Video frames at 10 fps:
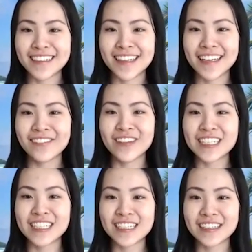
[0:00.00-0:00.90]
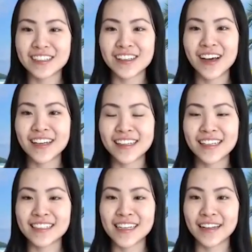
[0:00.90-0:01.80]
Like you mentioned, there's a lot of
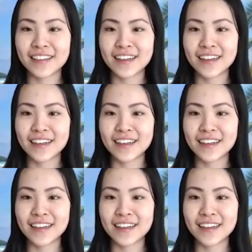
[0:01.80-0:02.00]
things that you have to